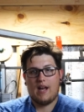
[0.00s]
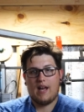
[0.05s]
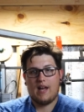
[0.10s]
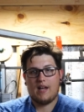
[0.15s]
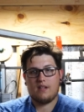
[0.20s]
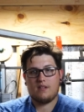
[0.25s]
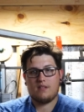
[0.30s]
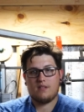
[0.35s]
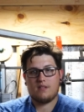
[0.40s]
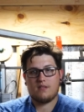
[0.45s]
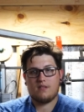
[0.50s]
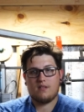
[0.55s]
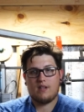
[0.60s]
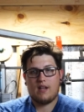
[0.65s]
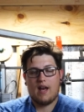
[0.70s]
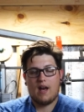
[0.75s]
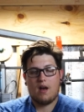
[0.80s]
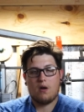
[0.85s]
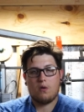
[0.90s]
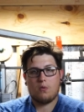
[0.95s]
And
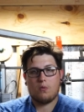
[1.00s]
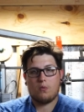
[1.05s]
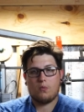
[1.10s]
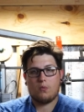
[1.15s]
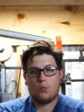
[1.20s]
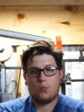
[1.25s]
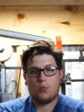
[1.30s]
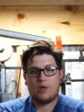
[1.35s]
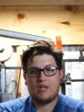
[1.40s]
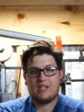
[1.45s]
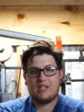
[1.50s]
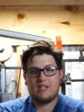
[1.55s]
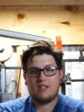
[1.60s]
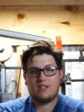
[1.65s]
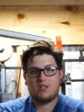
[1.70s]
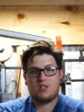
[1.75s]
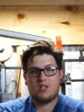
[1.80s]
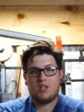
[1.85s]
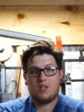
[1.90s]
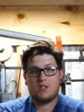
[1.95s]
now we need
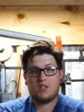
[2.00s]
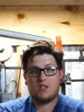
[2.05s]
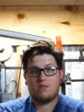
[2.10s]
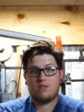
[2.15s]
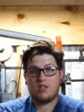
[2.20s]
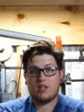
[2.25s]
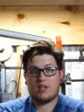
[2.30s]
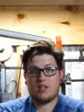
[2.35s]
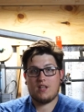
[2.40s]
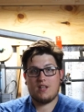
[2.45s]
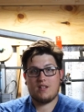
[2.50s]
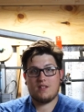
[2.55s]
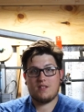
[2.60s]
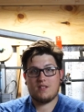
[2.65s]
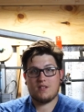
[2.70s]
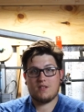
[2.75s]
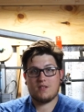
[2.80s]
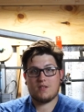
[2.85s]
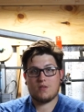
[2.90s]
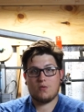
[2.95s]
to teach the kids
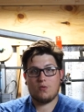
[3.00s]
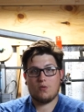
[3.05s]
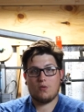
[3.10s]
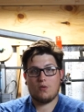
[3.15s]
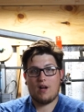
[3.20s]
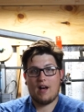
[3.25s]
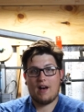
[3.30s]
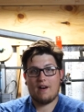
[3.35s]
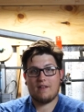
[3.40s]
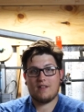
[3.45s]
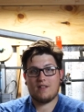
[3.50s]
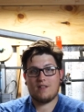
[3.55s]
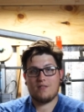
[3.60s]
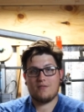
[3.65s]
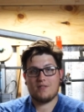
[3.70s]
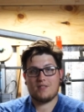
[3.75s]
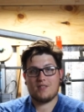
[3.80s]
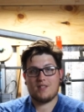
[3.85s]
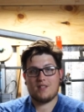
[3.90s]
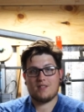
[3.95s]
in school how to
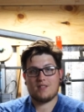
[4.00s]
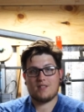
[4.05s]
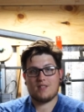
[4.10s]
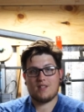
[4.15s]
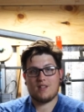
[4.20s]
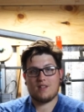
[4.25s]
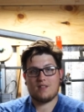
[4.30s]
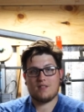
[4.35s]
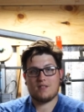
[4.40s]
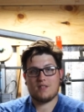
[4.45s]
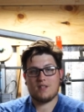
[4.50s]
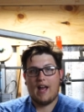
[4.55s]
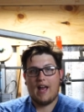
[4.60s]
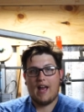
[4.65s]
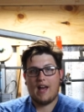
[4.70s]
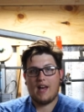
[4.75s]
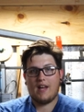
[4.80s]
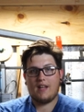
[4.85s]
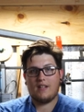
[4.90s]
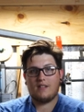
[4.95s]
use these things.
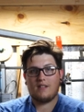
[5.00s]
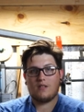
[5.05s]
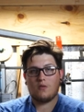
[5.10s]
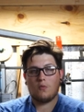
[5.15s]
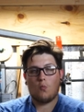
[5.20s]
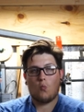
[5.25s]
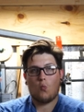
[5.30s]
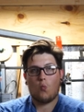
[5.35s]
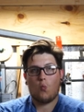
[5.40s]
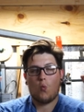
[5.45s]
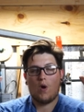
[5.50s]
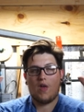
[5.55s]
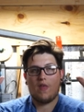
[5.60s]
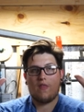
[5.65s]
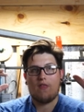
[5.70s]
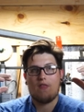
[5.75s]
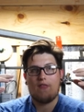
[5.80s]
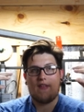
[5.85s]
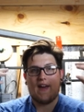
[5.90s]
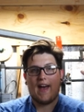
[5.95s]
And
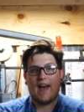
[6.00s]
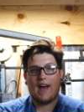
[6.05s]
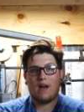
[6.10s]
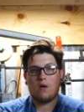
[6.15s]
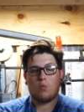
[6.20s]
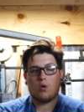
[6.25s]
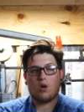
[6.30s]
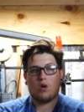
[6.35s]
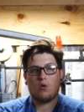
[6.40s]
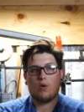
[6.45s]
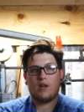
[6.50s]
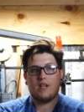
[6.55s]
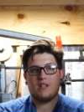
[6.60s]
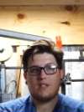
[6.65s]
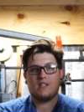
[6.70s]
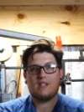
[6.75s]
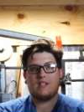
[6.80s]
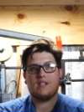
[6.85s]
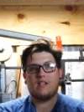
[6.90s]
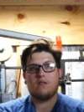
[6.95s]
with that, we're going
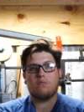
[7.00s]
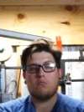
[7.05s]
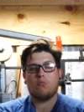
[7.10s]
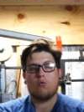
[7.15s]
to need